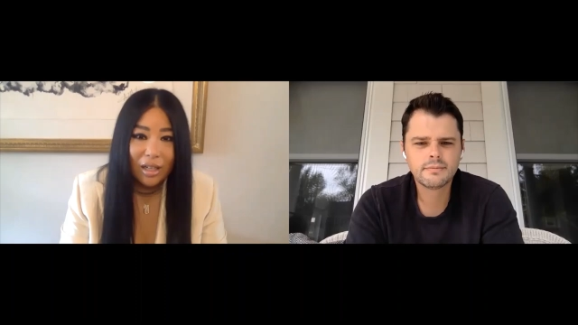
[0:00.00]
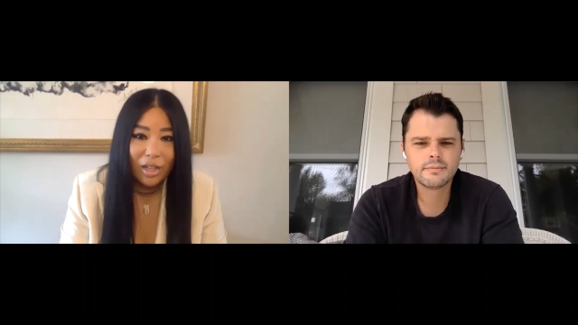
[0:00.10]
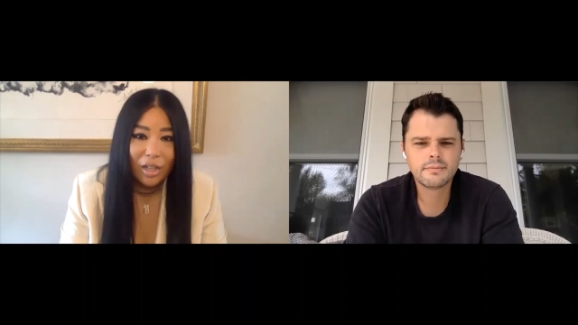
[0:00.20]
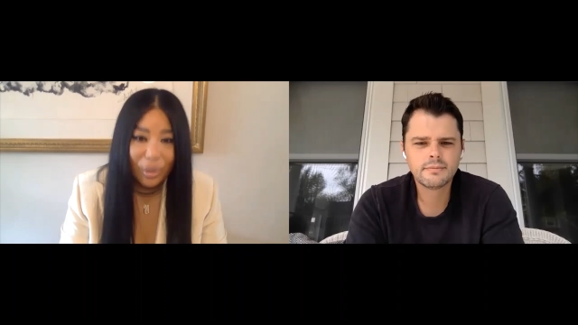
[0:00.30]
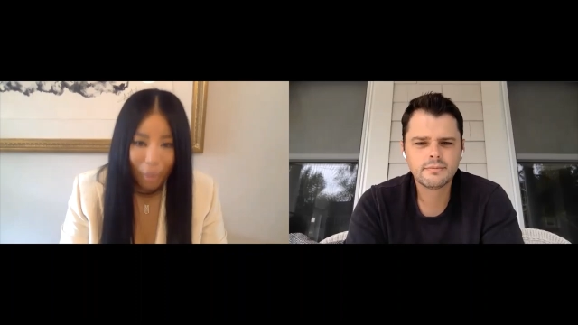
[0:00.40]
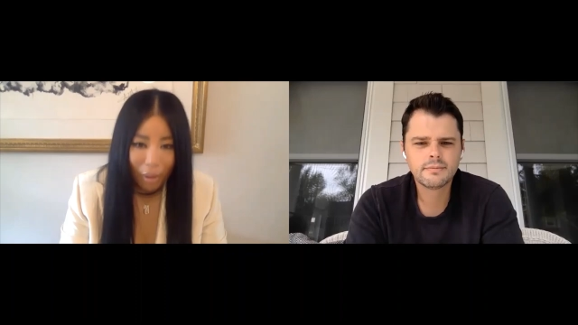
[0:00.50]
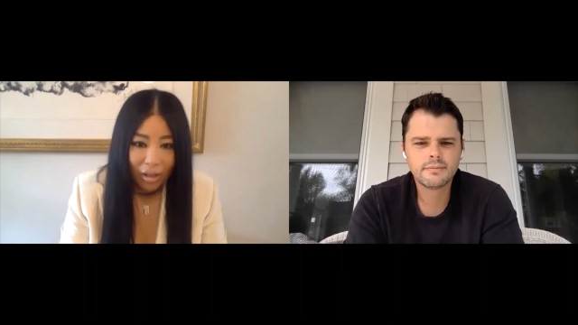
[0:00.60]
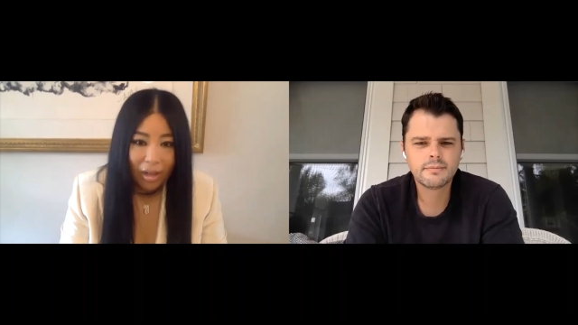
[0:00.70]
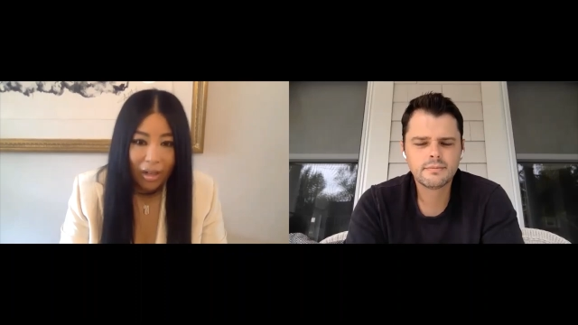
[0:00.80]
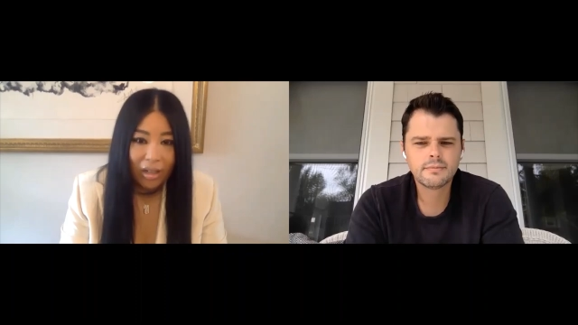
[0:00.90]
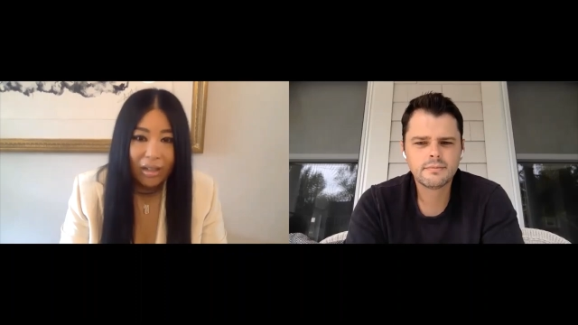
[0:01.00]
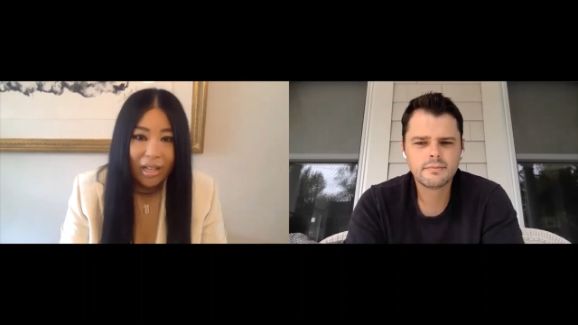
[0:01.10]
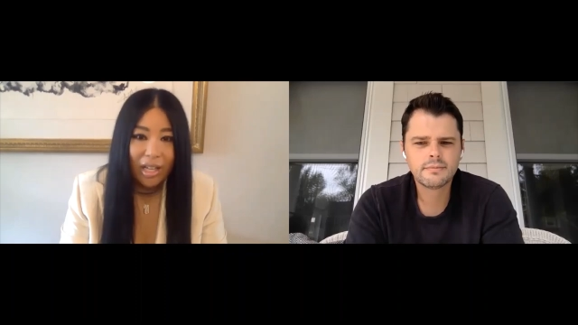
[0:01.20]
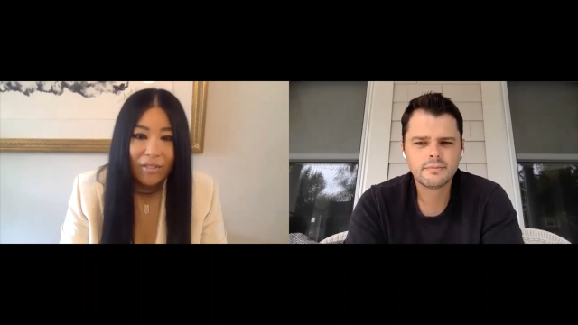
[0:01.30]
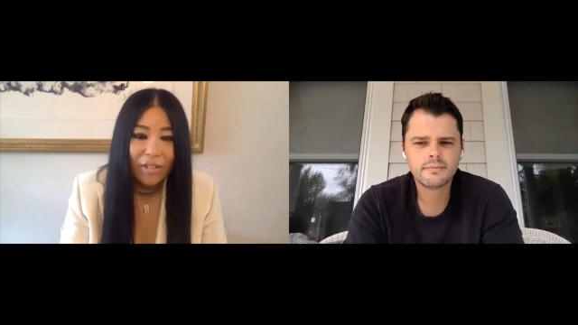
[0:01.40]
Speaker 1: a New Yorker
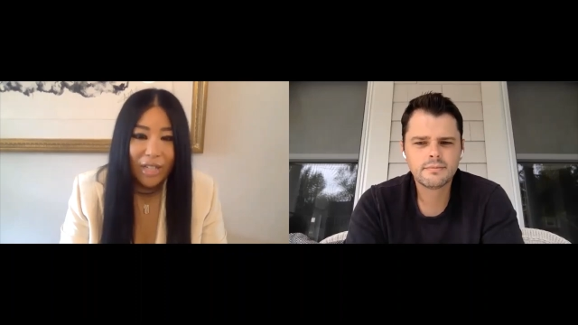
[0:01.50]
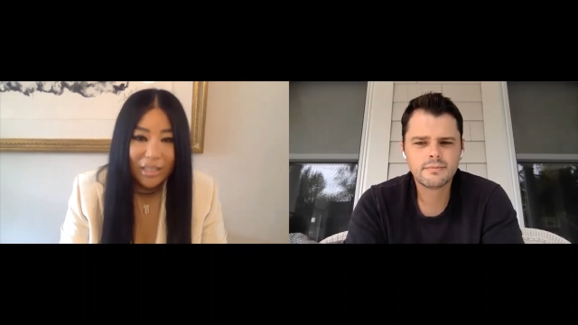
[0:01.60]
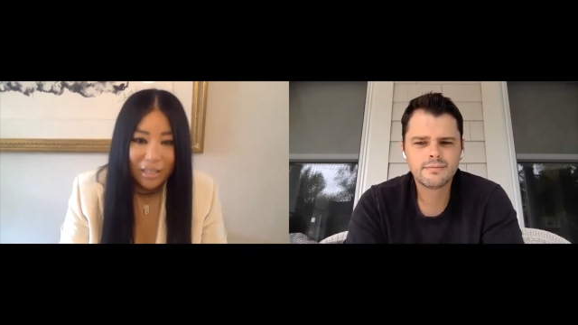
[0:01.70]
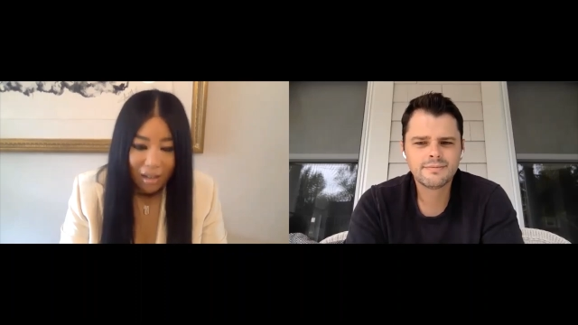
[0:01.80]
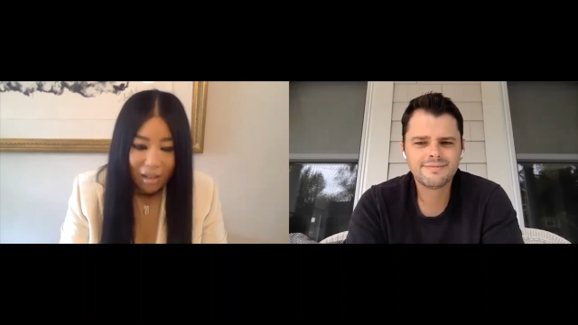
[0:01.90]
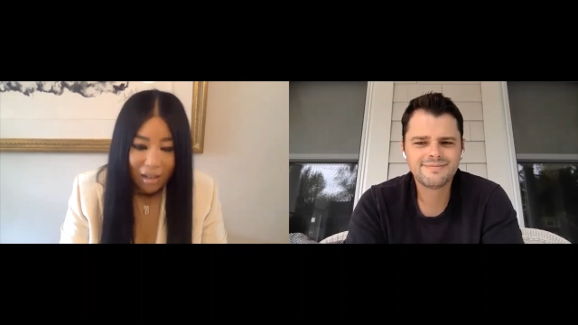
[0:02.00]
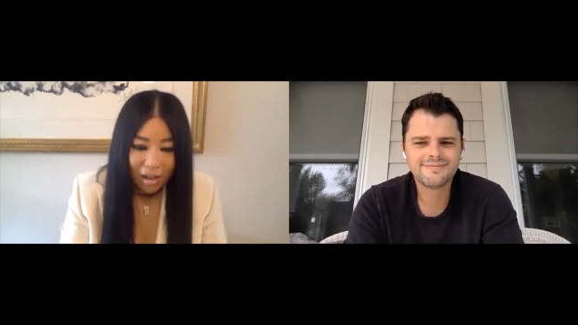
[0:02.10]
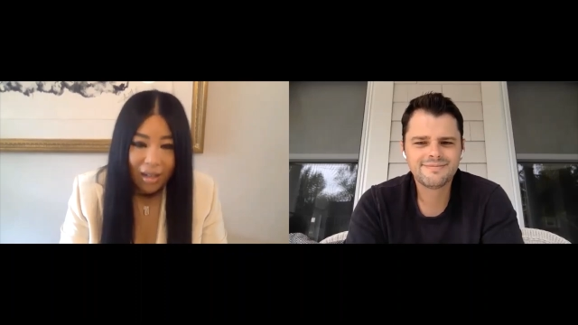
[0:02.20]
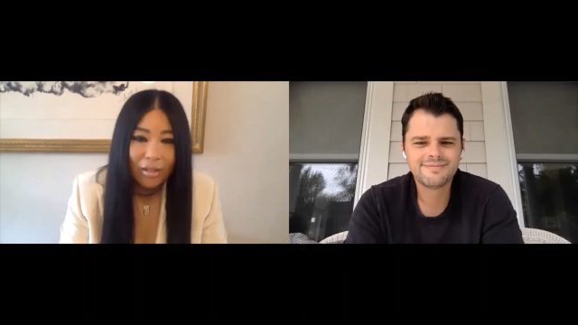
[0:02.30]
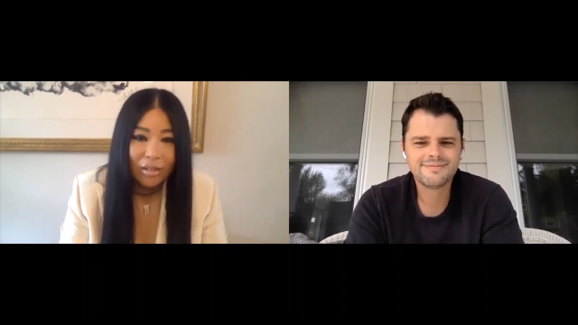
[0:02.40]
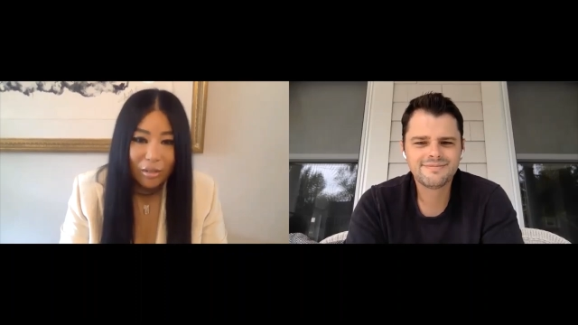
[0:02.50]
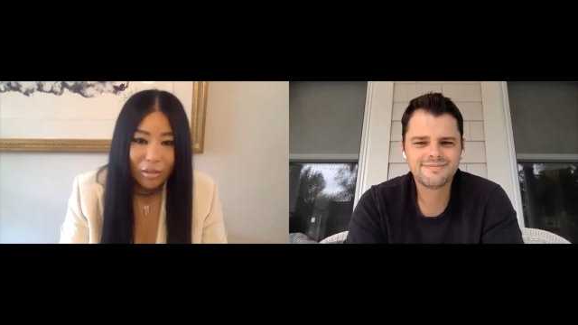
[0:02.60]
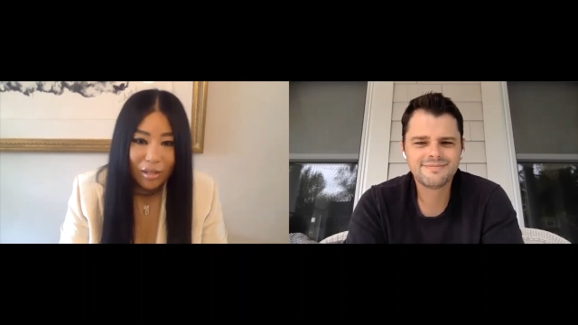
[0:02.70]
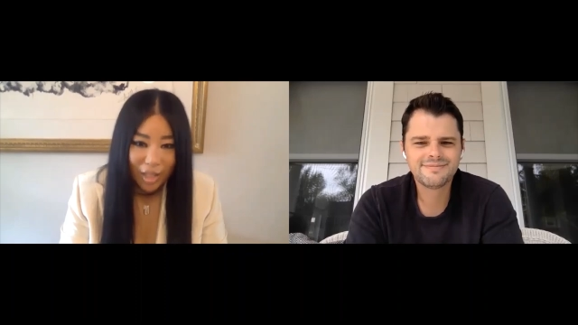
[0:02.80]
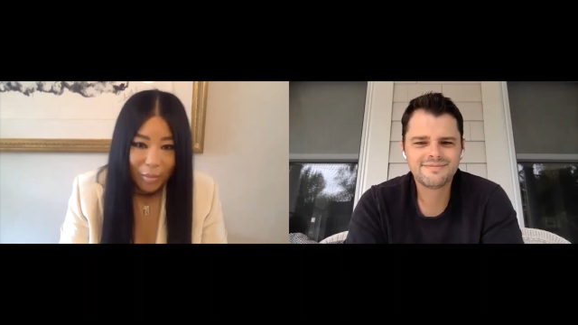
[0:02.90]
if I did not
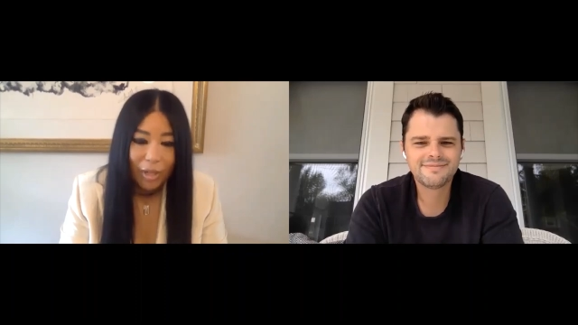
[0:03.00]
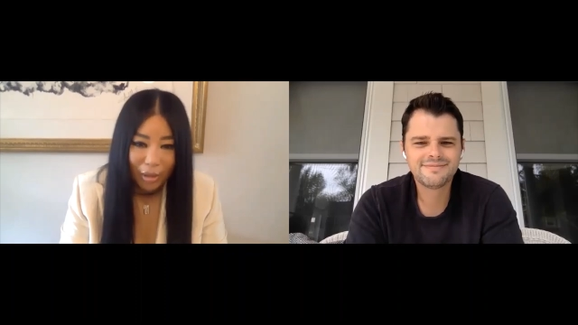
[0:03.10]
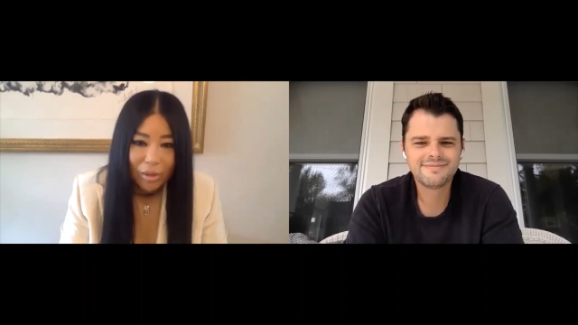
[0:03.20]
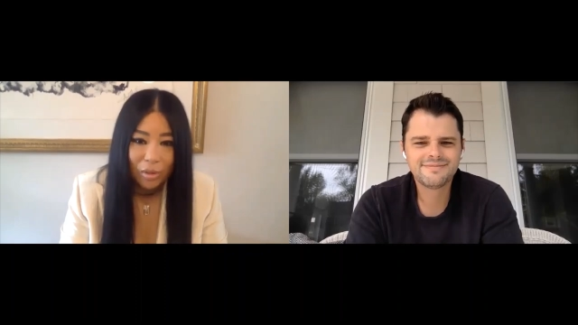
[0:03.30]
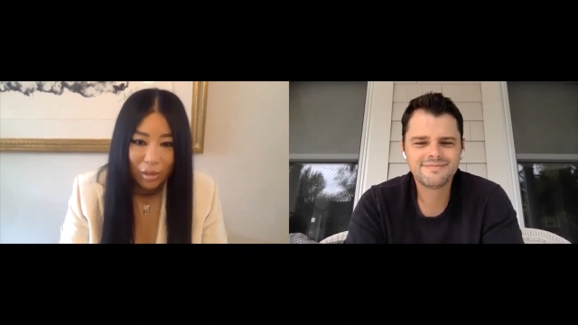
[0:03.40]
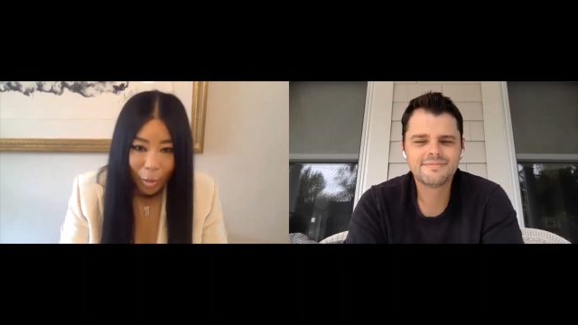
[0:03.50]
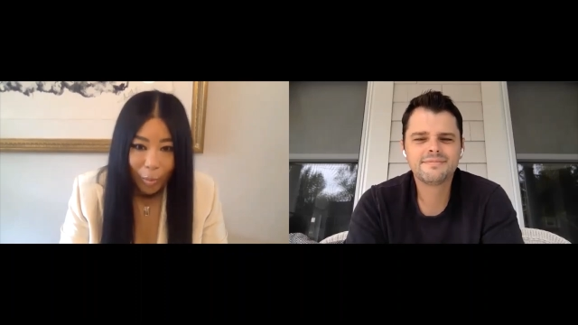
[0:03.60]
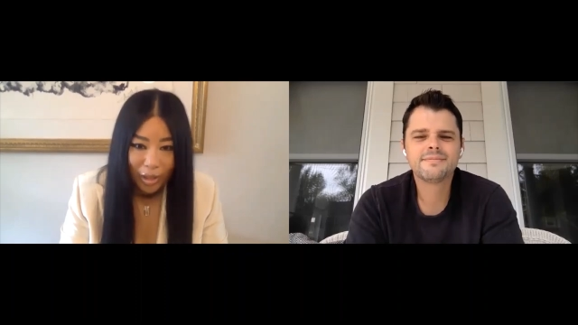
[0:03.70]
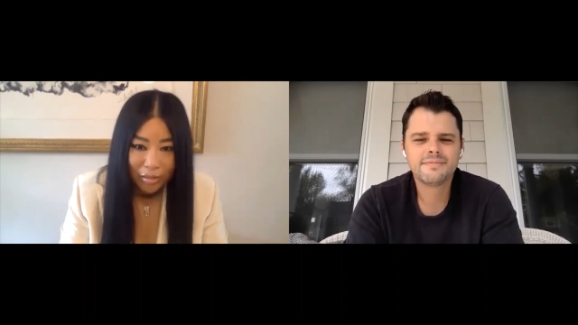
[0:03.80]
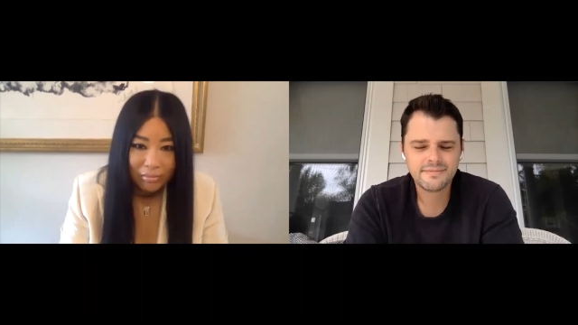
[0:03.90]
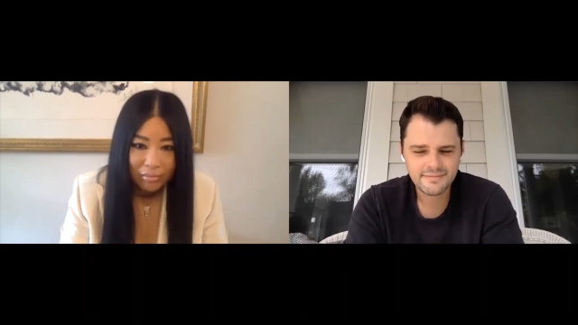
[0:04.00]
keep my restaurant open